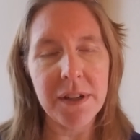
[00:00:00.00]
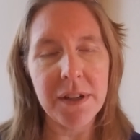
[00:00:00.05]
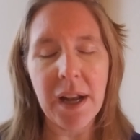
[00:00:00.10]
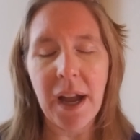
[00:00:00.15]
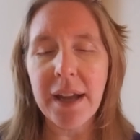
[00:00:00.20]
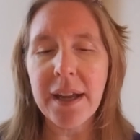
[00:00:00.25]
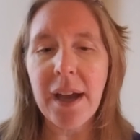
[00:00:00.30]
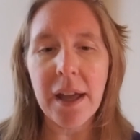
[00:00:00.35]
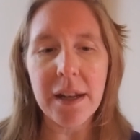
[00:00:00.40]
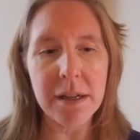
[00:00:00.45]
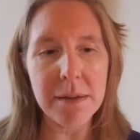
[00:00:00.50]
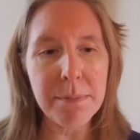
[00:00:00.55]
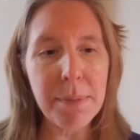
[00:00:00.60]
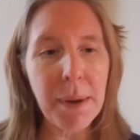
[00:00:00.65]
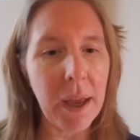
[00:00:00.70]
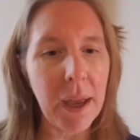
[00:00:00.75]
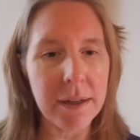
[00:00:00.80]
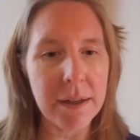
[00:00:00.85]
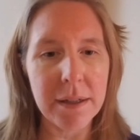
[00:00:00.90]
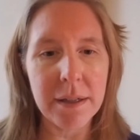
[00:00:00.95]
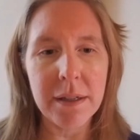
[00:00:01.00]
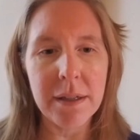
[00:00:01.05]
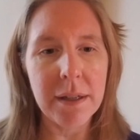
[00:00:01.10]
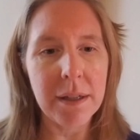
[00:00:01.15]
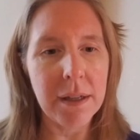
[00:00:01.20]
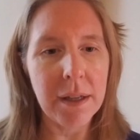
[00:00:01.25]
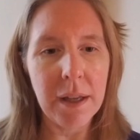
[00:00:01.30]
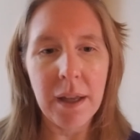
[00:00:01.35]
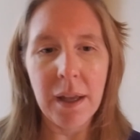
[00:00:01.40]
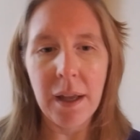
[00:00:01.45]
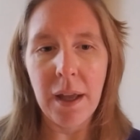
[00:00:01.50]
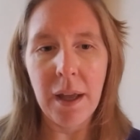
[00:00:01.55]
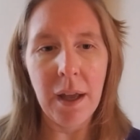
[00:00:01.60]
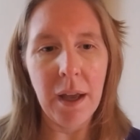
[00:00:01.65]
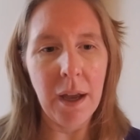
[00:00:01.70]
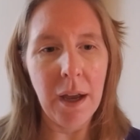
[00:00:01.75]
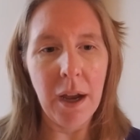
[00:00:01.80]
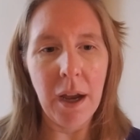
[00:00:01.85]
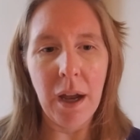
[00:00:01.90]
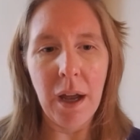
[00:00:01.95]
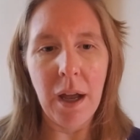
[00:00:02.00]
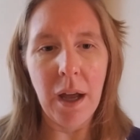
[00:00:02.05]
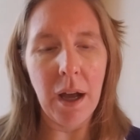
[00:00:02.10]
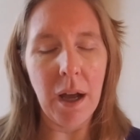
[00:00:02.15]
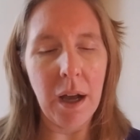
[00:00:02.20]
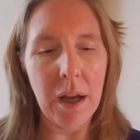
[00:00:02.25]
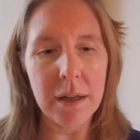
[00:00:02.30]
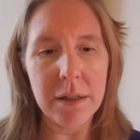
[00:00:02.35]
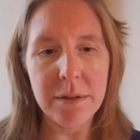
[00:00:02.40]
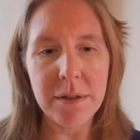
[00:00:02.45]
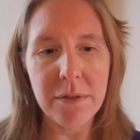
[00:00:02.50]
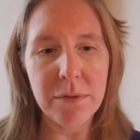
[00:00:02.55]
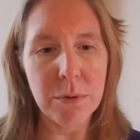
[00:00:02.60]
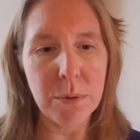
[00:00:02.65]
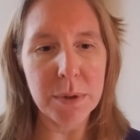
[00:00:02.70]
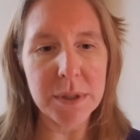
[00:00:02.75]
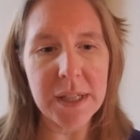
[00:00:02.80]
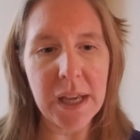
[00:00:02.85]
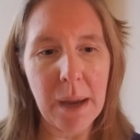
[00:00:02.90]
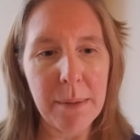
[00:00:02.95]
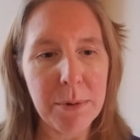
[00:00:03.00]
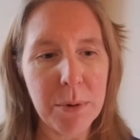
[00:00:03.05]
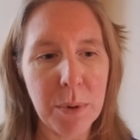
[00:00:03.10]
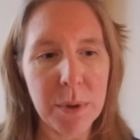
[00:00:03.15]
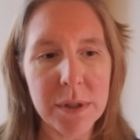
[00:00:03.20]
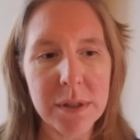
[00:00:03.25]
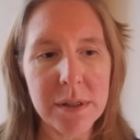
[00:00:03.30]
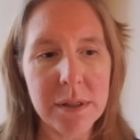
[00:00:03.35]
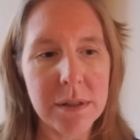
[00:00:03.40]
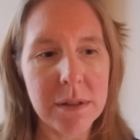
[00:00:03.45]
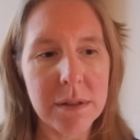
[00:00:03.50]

I got in bed. I don't even know what time it was.